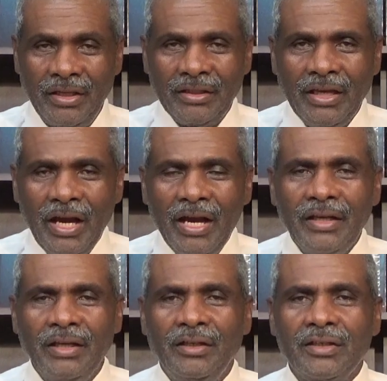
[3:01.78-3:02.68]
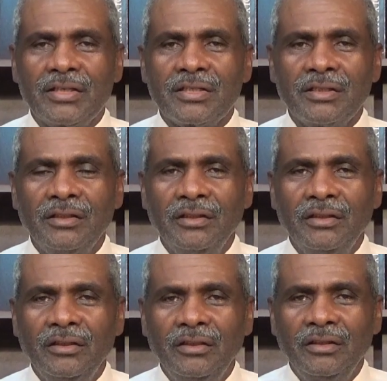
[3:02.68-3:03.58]
and guiding us.
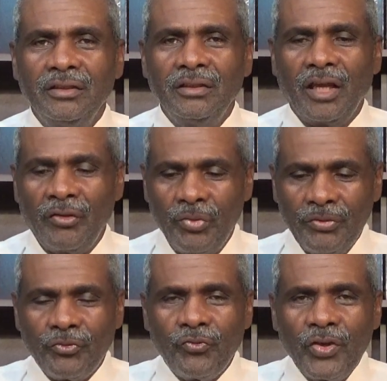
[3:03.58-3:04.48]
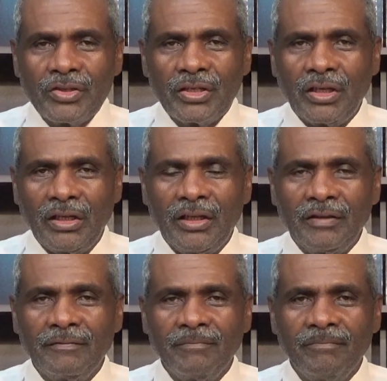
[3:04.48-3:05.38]
If we physically,